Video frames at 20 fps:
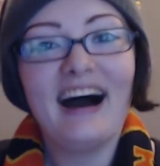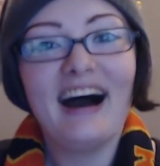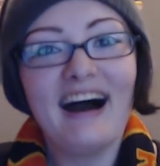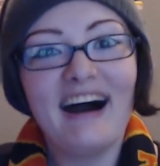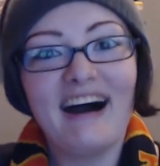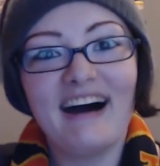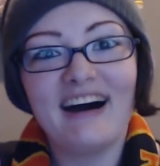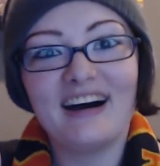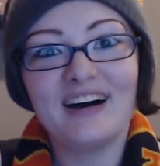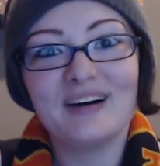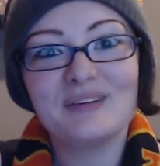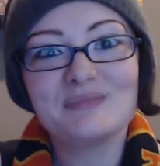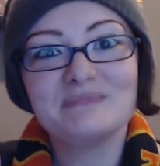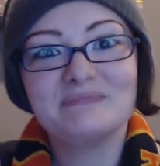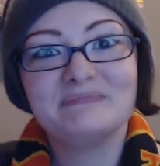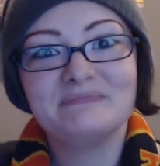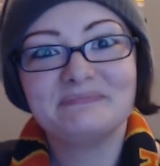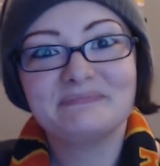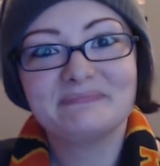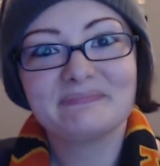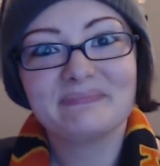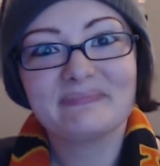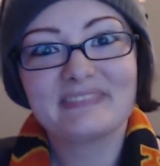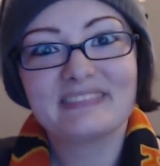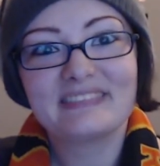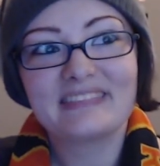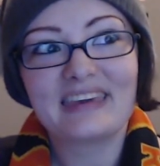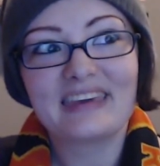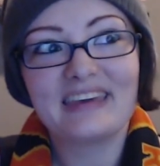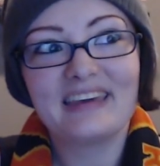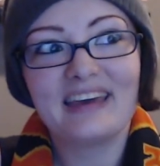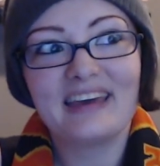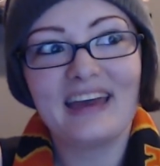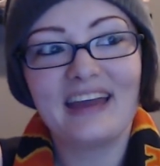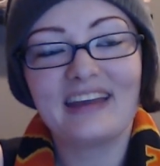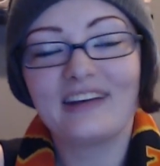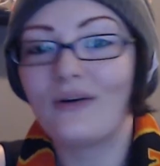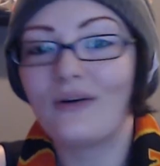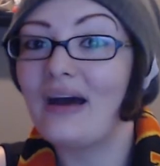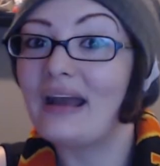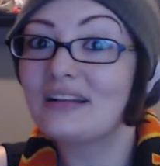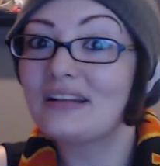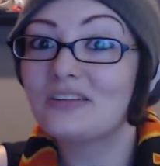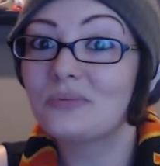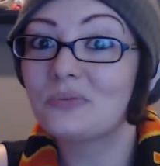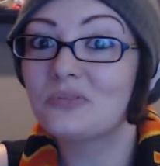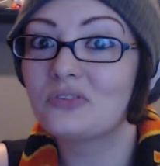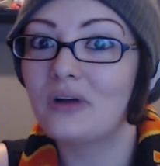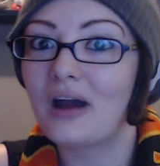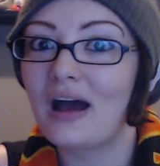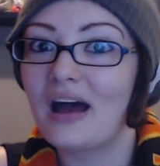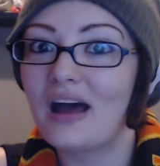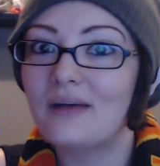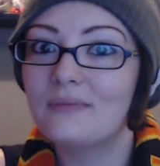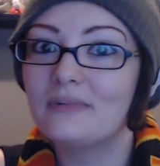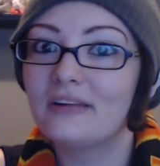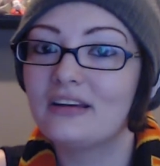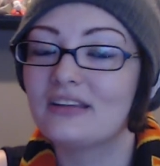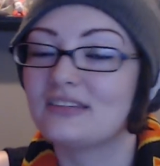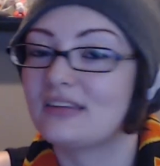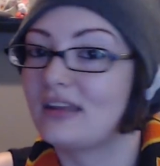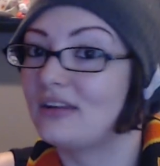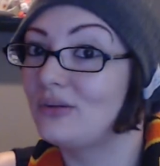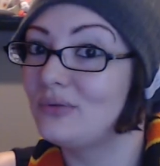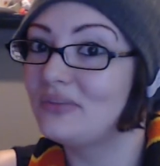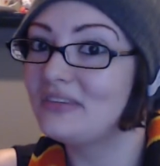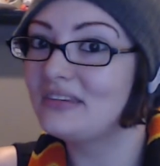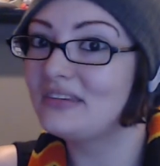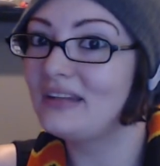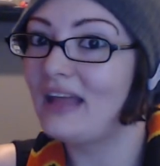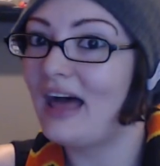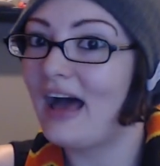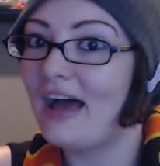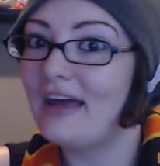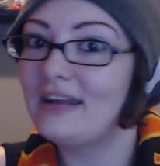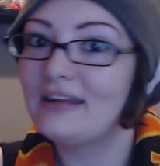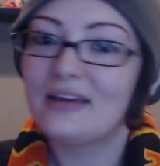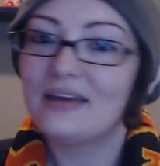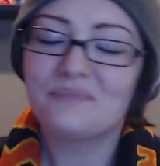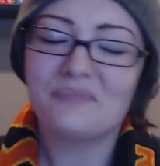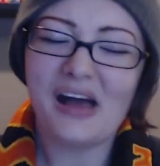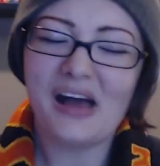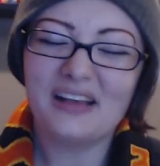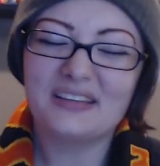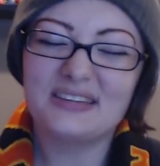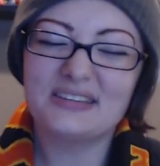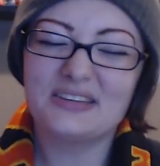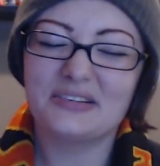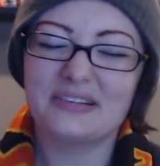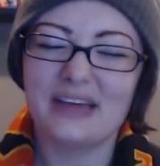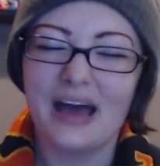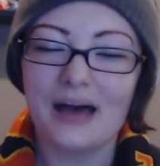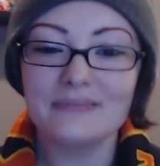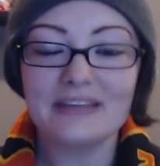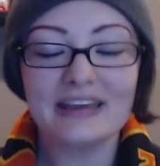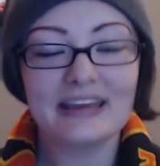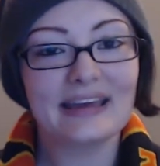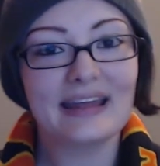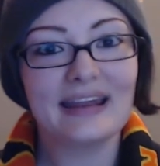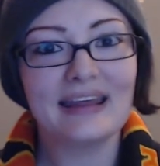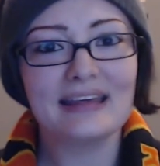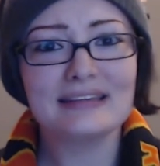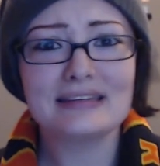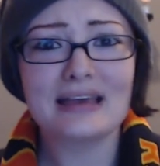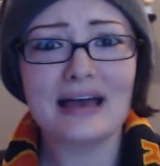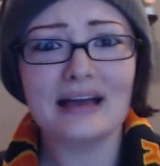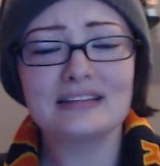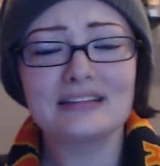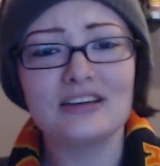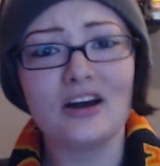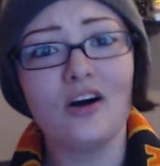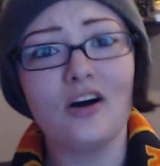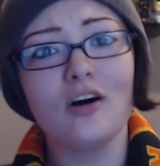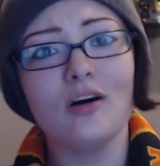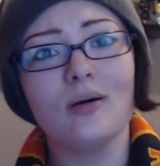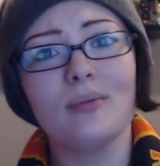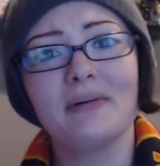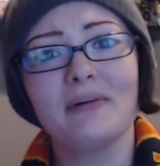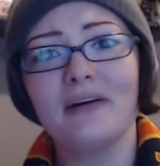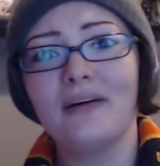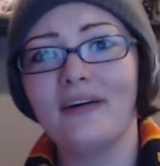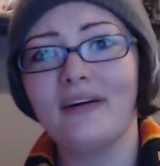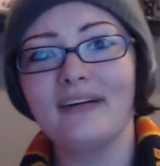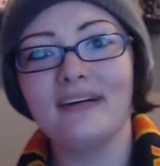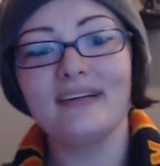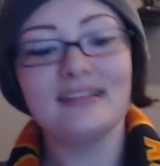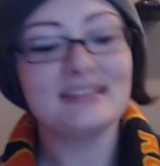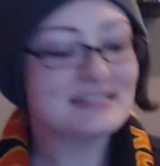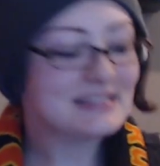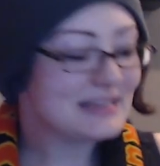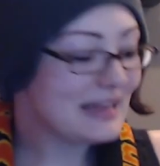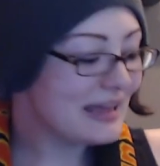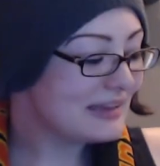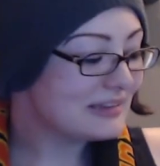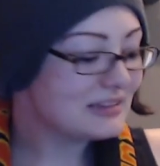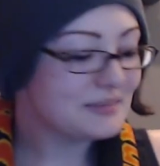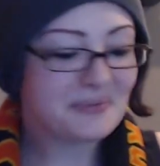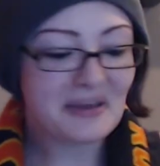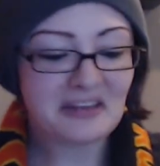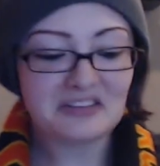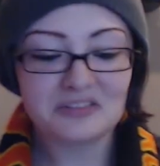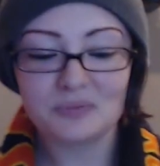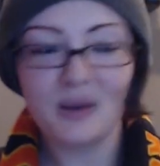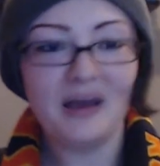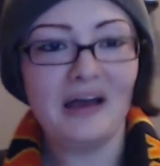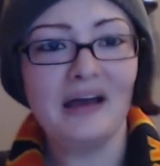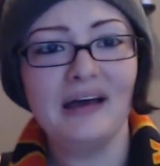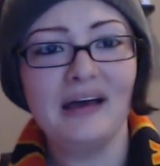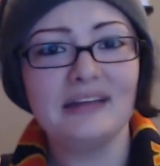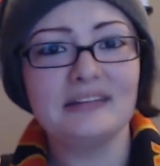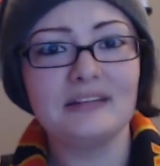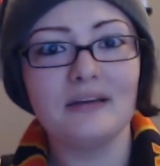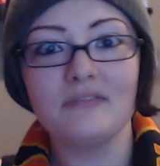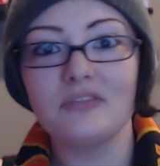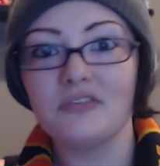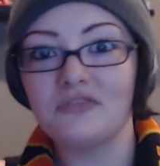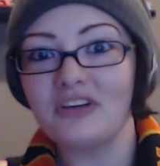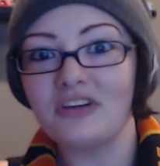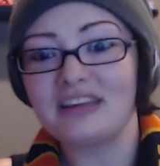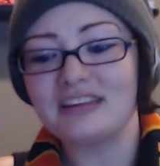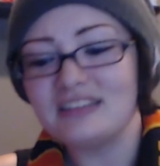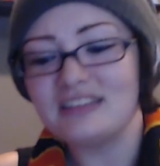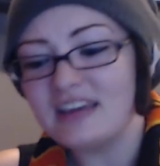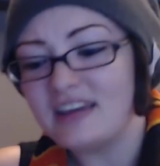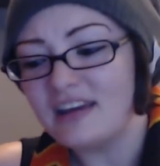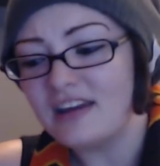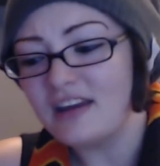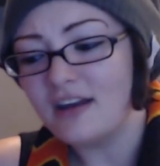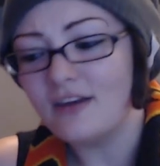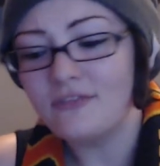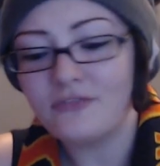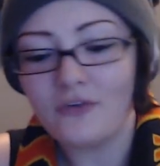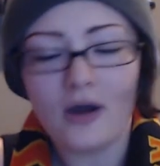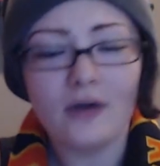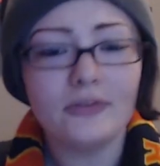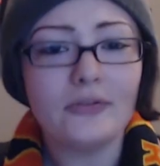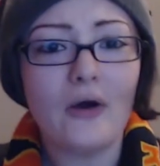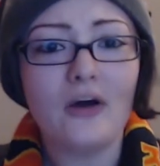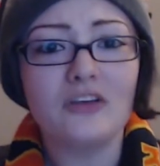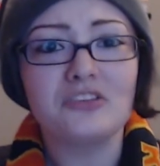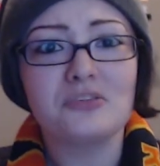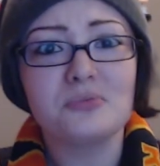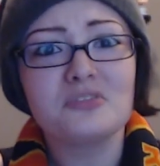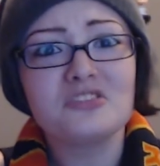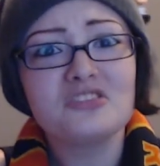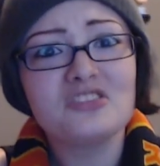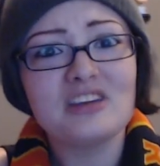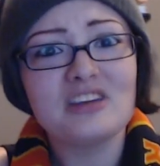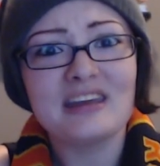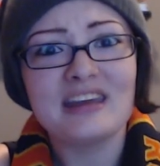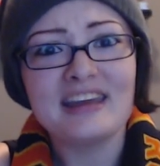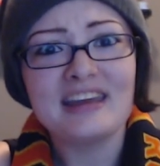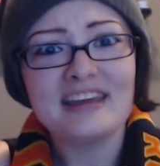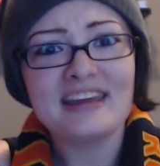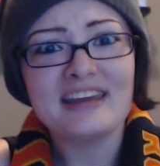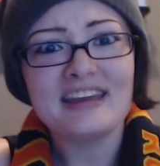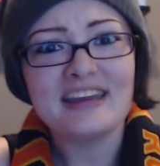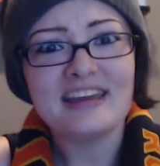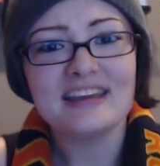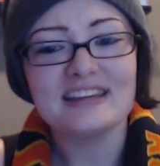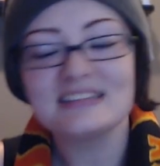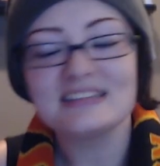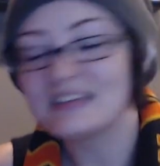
Um, and go ahead and subscribe because I do this a lot. Boxes are coming and it's October. It's like the best month of the freaking year for all the awesome shit.